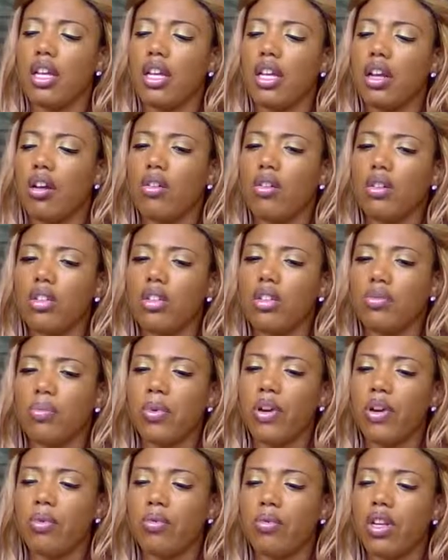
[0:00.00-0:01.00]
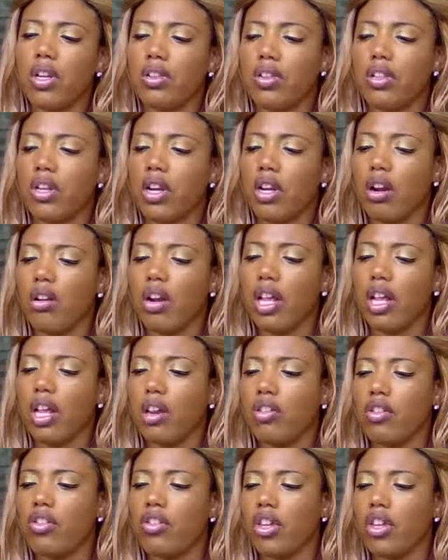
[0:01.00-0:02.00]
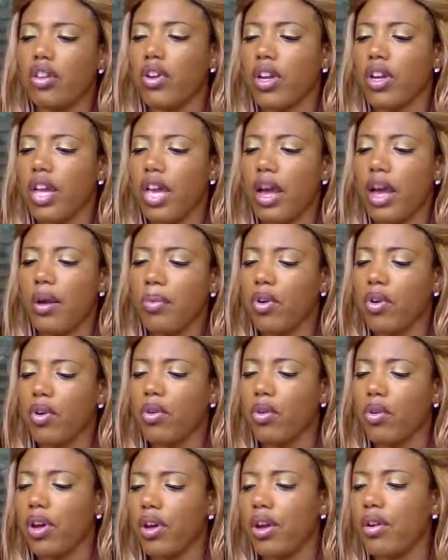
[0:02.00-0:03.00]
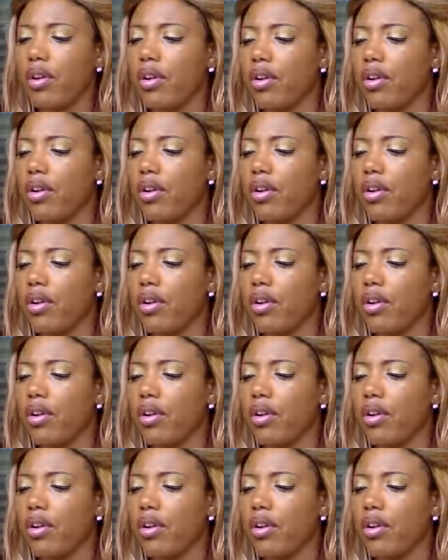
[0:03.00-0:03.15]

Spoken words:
Holy Spirit, what is the current energy for Capricorn?